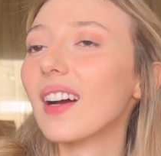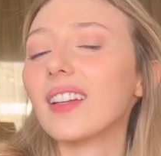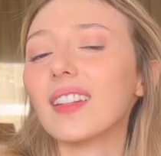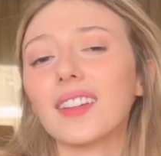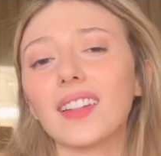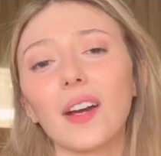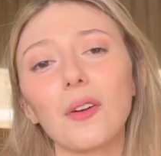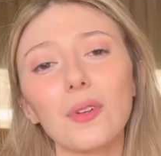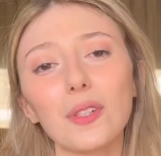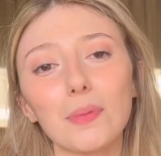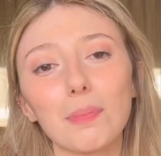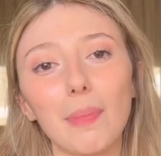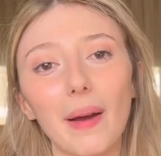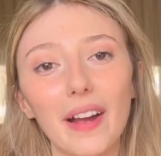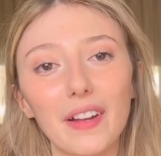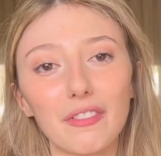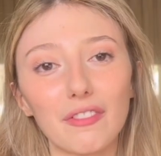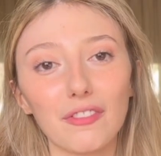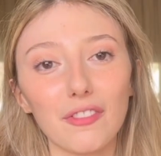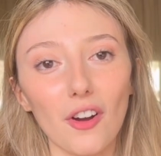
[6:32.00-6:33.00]
That was
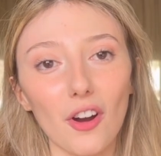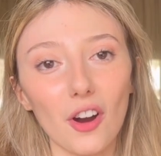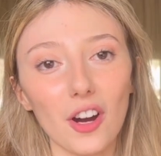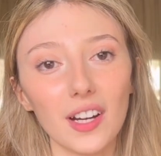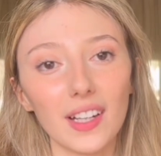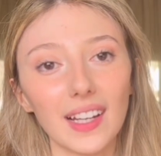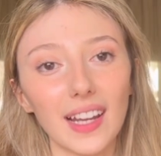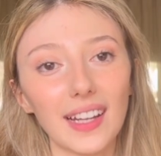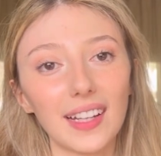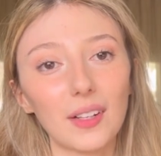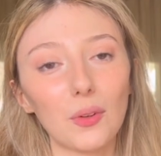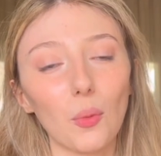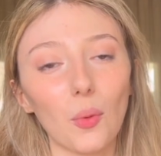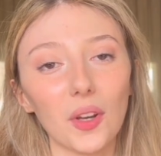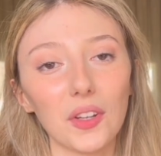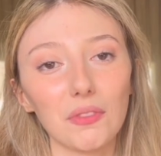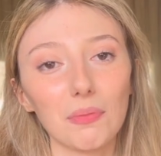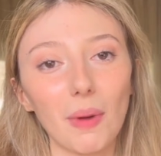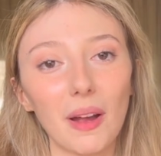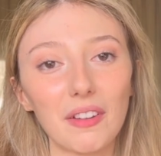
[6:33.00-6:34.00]
by far like
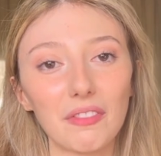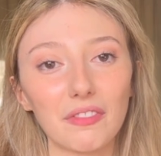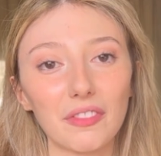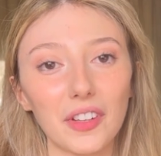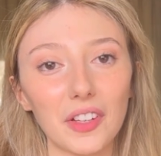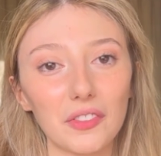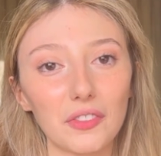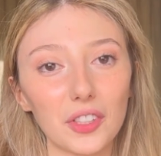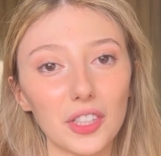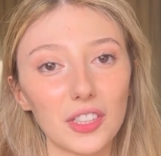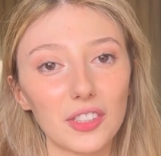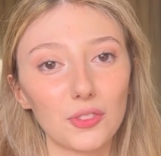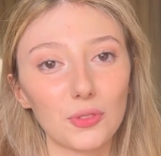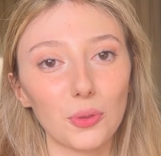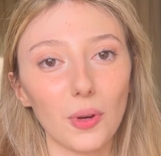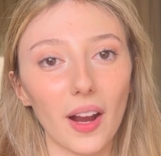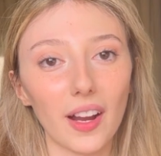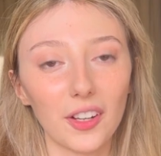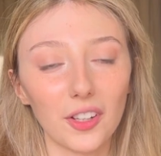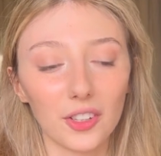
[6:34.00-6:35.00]
one of my favorite
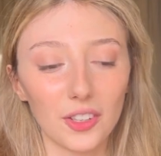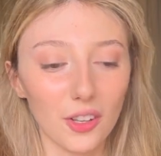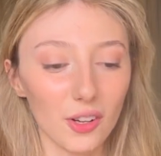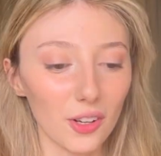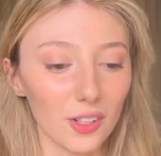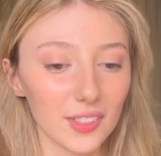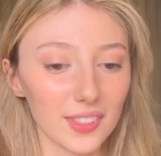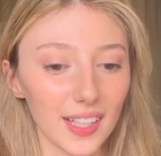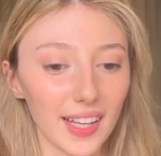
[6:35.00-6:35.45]
try-on hauls I